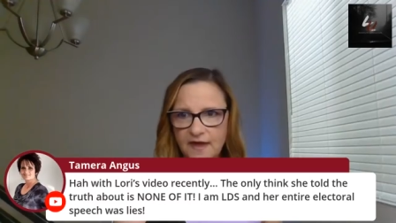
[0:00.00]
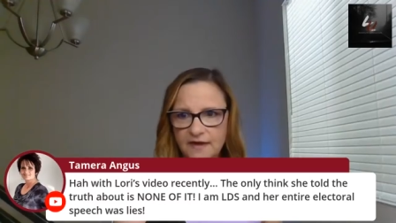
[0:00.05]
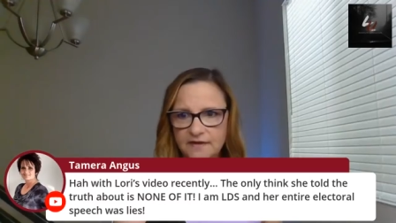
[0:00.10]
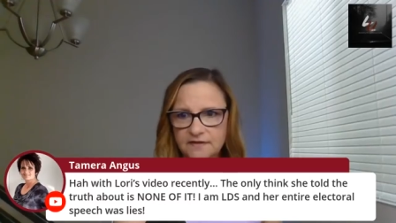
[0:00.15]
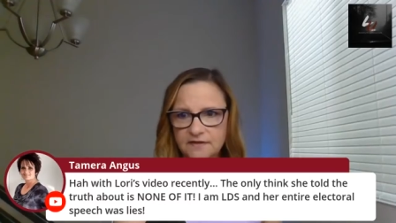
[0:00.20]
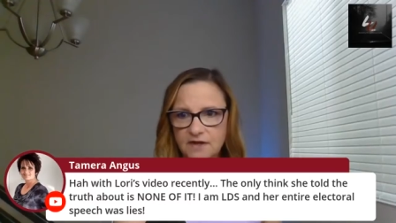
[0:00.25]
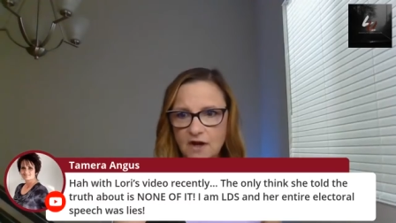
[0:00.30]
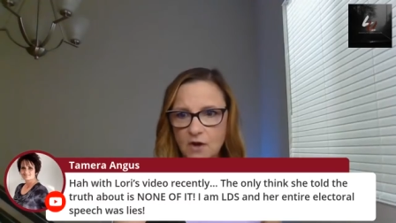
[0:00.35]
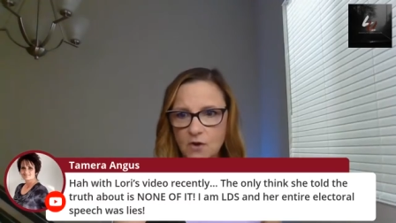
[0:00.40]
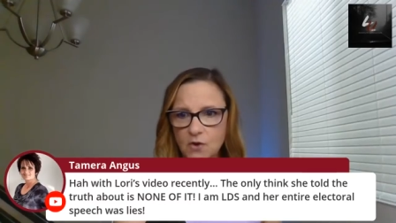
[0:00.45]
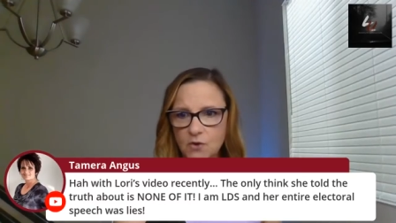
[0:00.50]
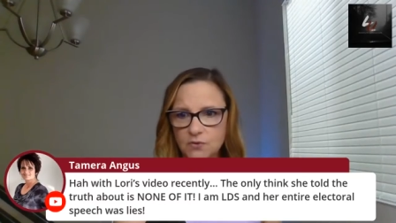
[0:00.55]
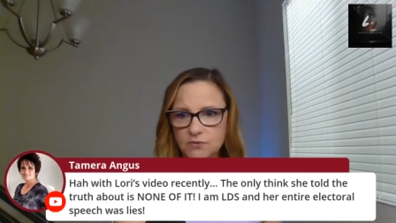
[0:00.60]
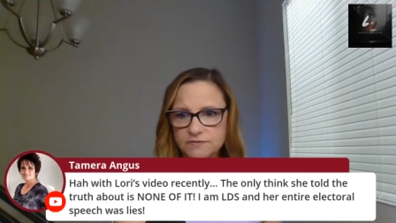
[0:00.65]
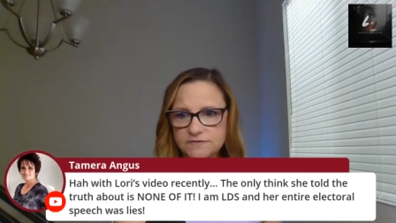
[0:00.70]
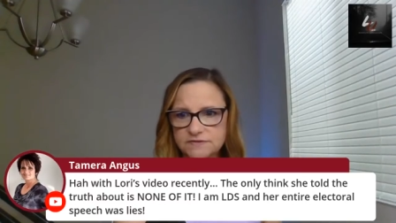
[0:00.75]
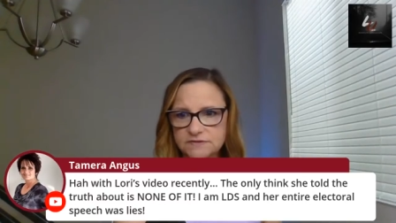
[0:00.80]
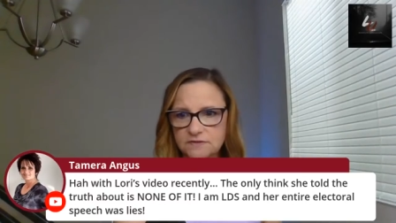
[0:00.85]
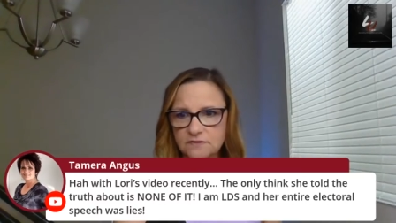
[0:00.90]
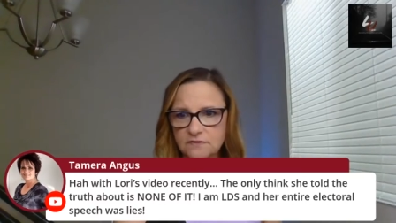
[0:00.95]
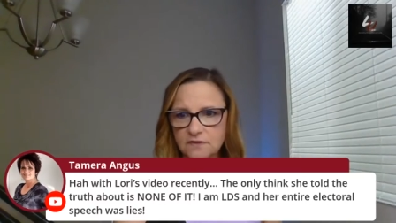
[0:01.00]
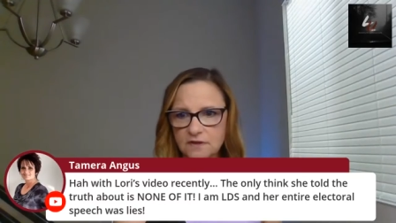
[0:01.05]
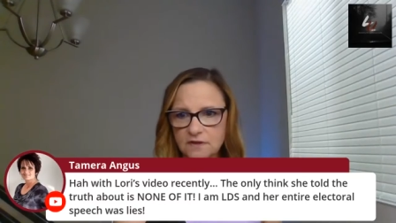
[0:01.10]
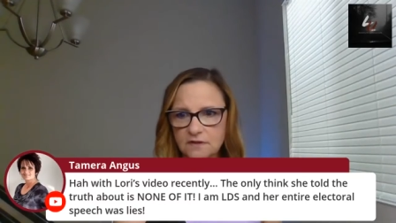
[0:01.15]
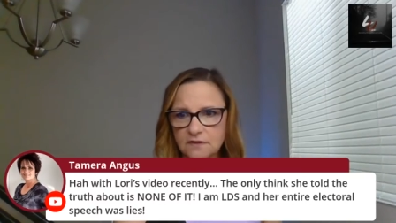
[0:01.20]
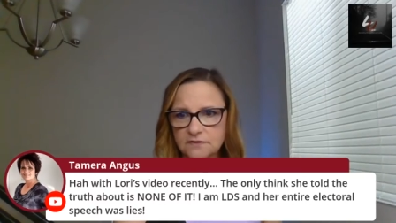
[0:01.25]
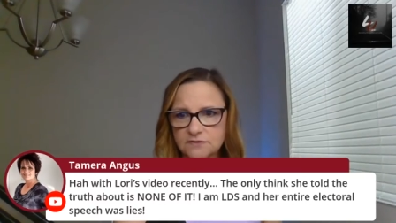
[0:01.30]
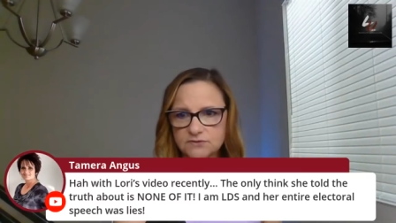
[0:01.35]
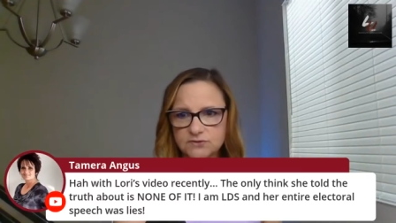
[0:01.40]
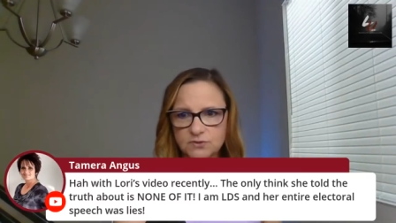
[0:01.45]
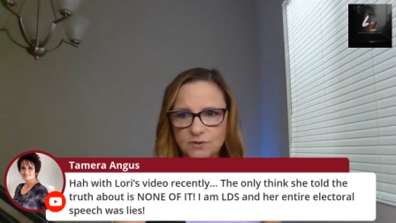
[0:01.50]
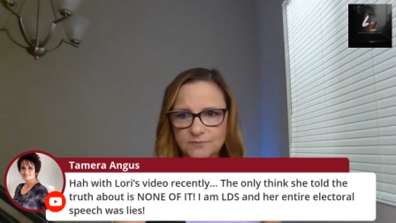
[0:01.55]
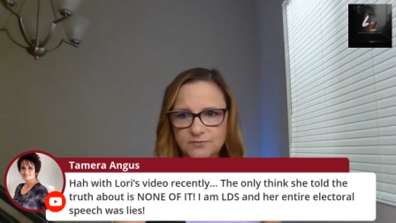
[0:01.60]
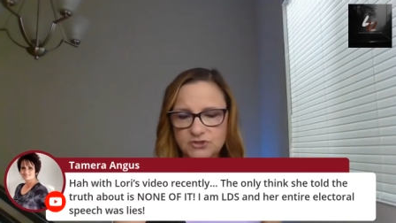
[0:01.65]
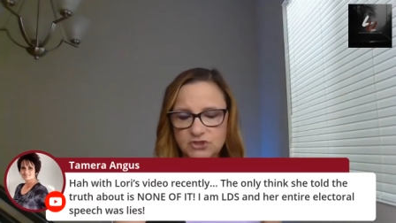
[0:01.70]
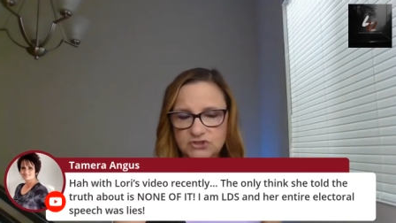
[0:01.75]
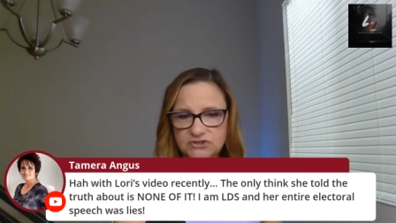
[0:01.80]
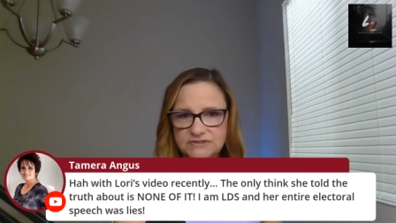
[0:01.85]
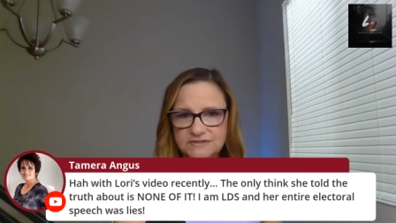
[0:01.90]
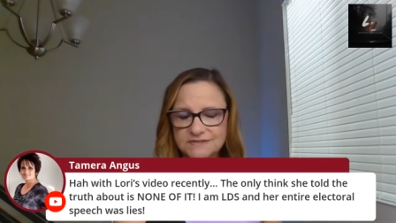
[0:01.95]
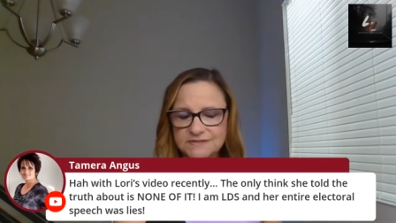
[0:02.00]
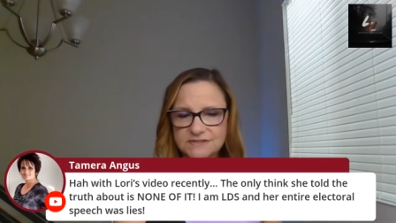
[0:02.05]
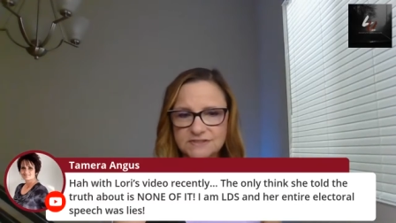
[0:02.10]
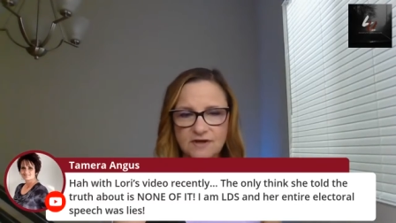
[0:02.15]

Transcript: that knows their scriptures and